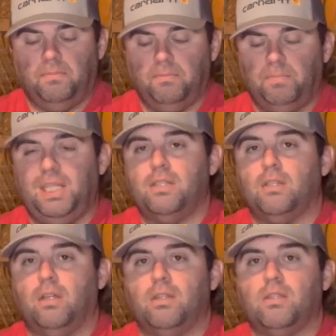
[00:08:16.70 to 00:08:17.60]

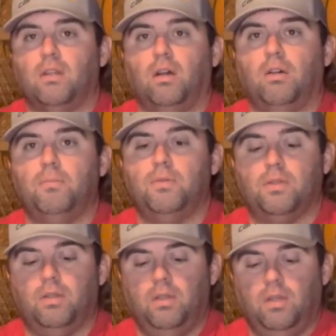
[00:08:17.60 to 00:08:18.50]
pizza,
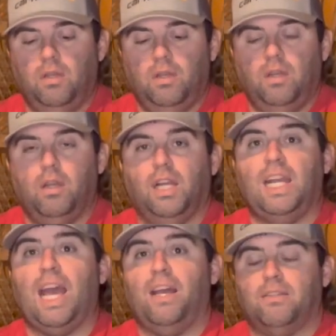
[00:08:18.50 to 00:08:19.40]
subs,
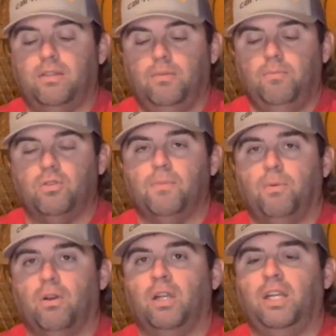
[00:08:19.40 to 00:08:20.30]
gas. Most
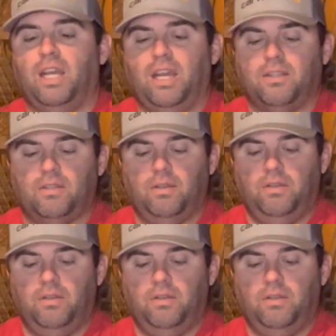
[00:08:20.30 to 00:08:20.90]
important, gas.